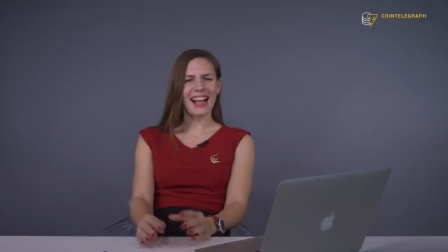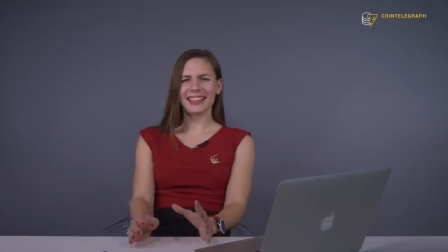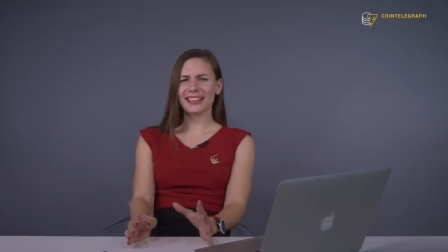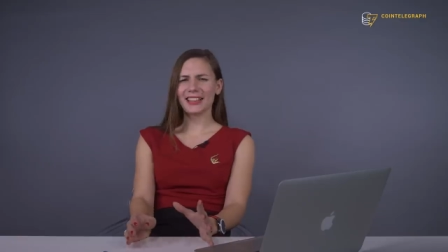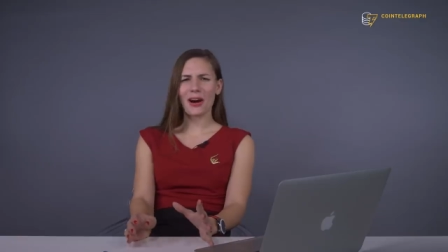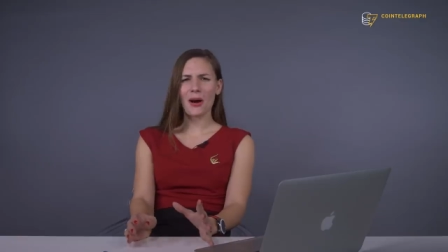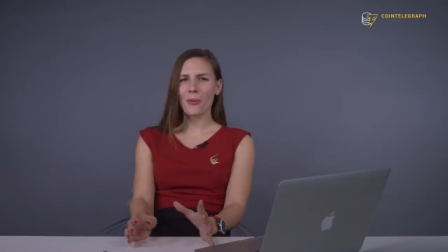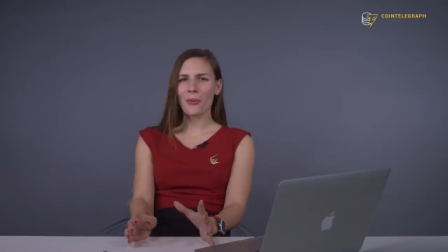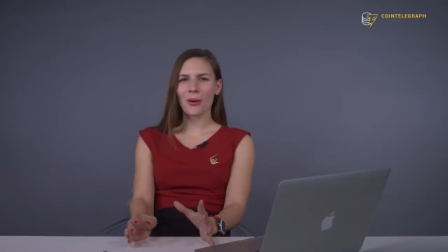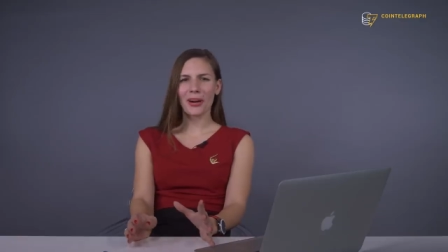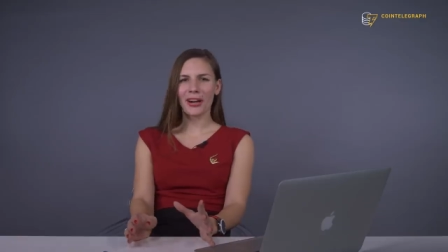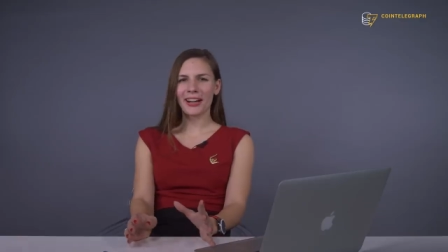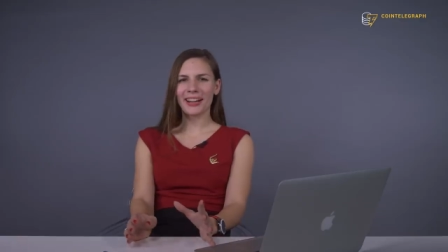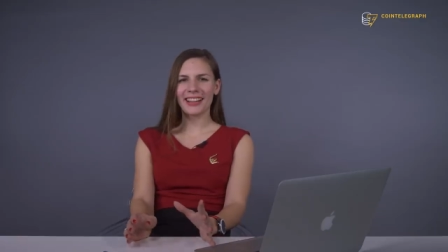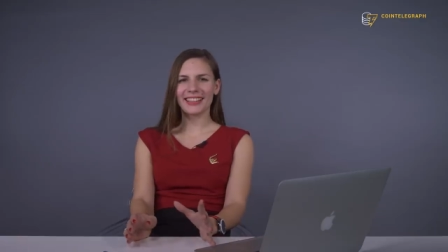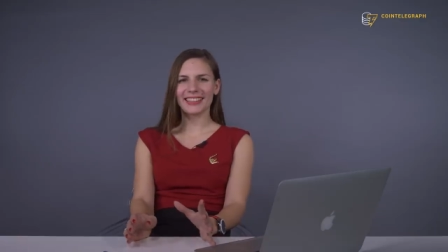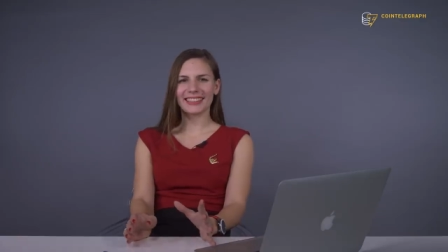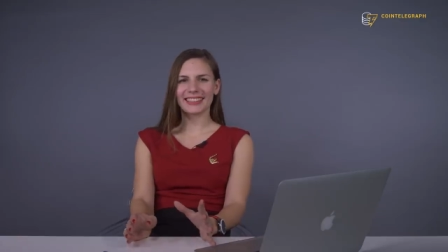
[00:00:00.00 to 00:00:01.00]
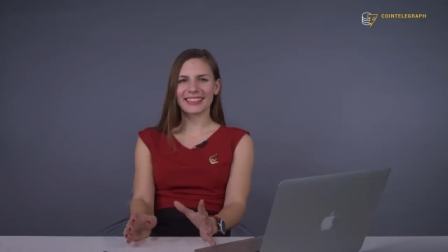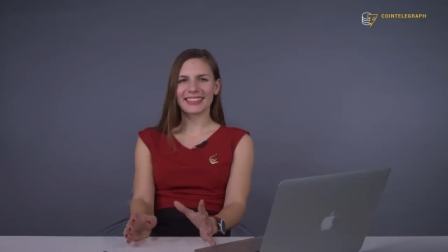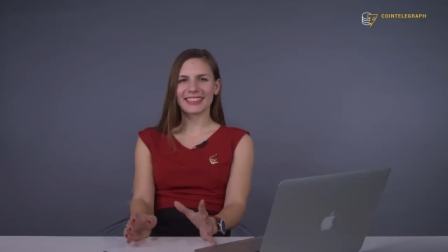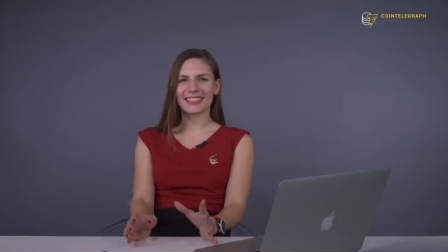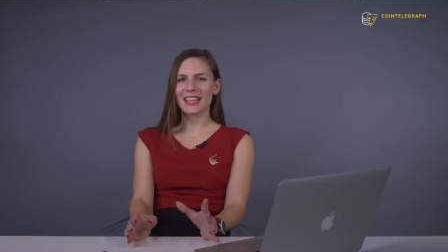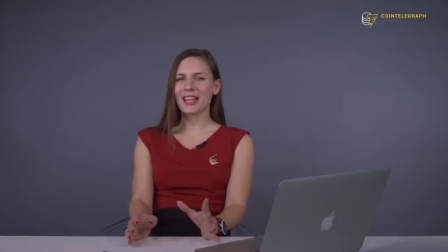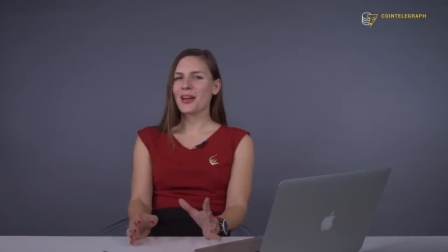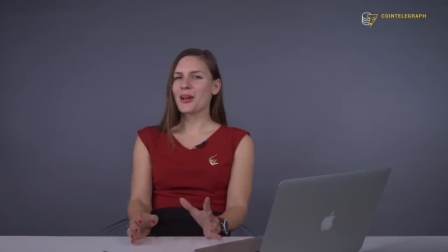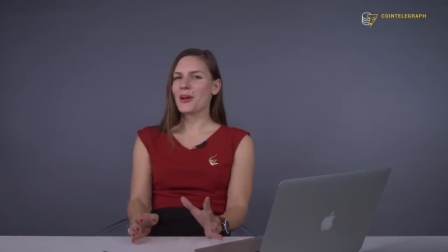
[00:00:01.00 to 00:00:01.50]
Hello world!
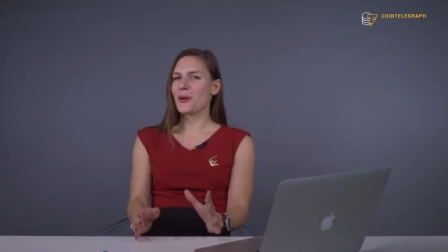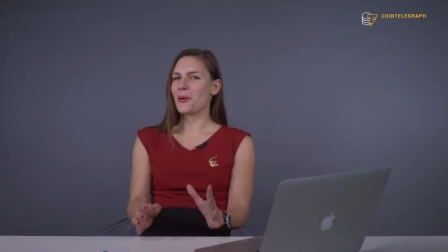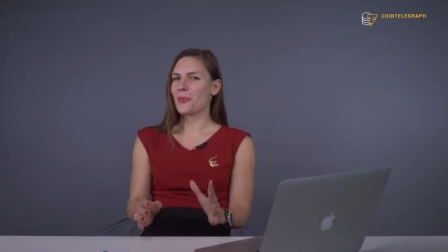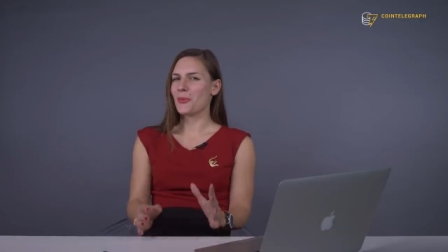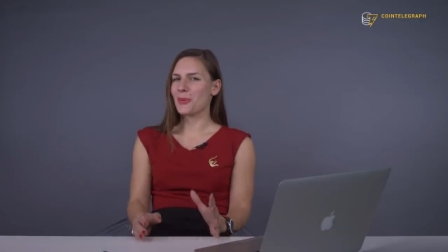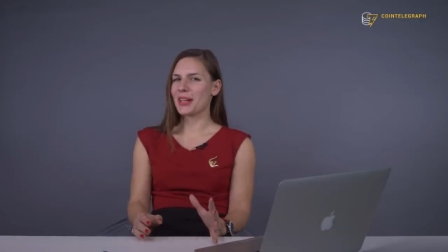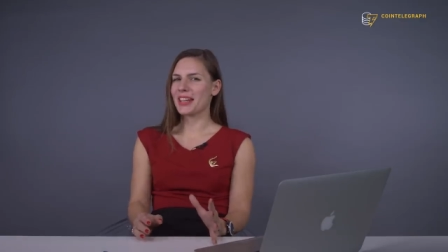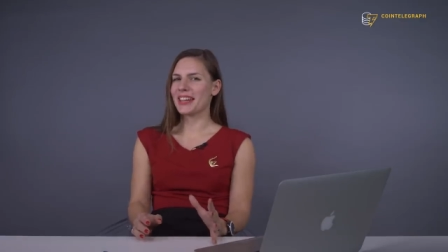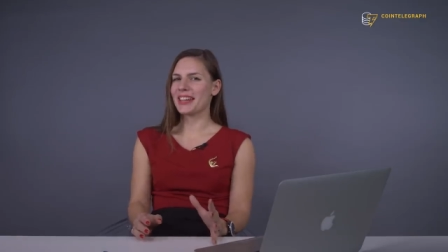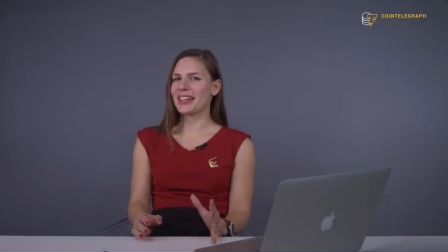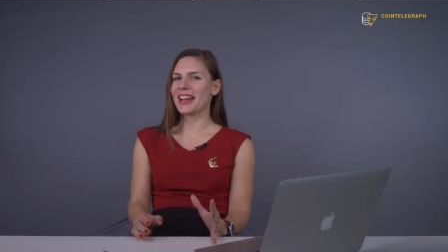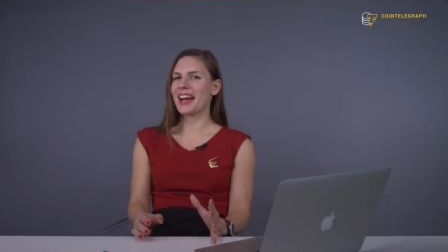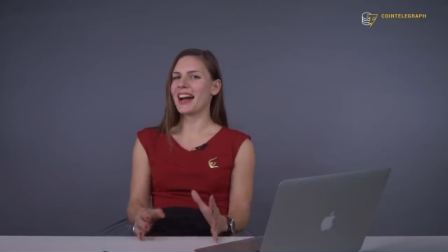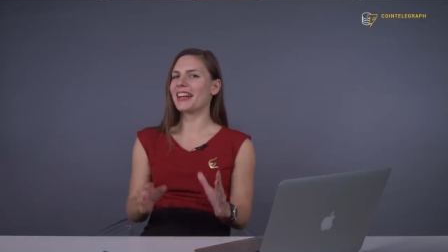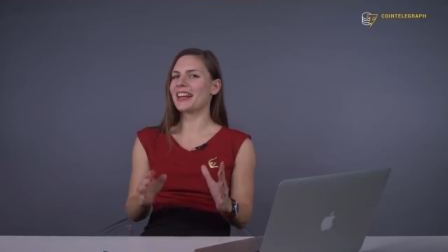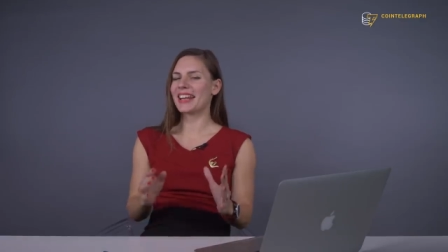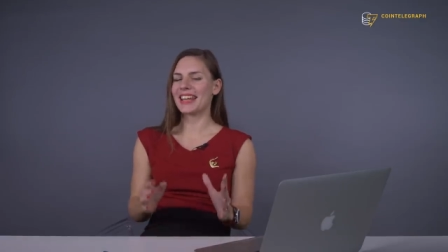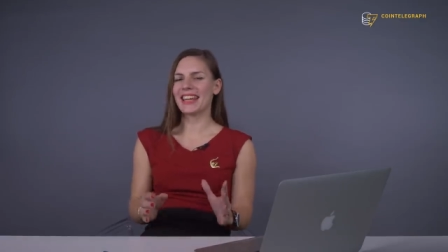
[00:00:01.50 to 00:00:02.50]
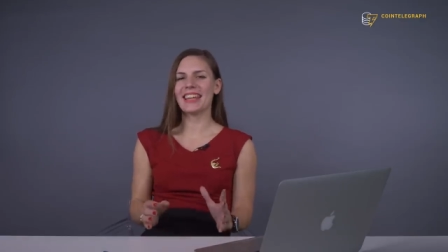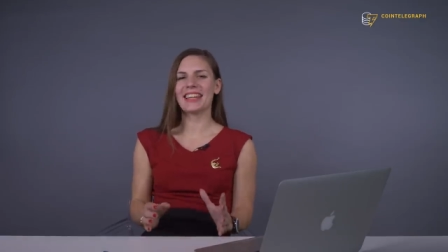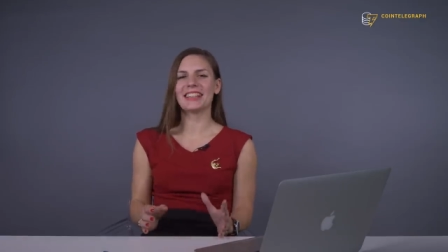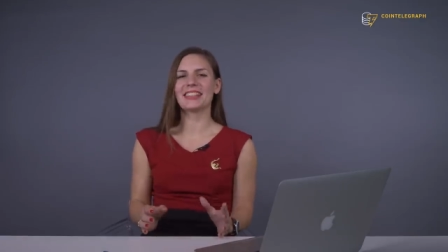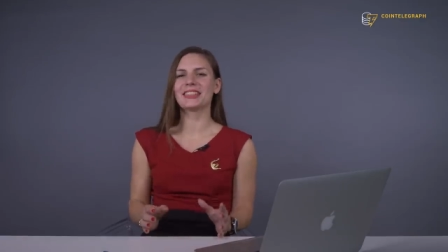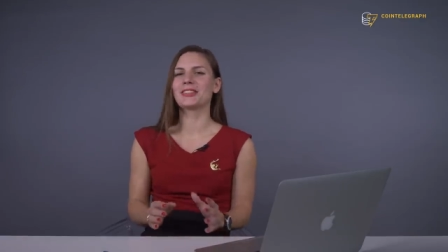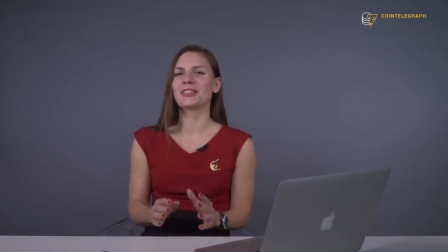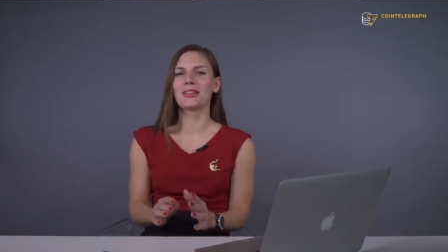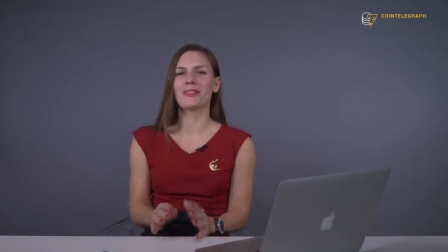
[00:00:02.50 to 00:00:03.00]
We are
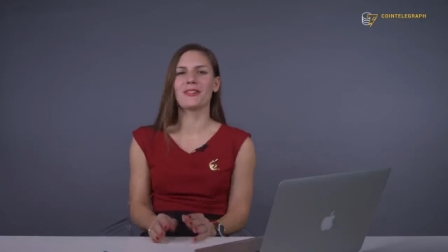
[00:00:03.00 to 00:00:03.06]
here to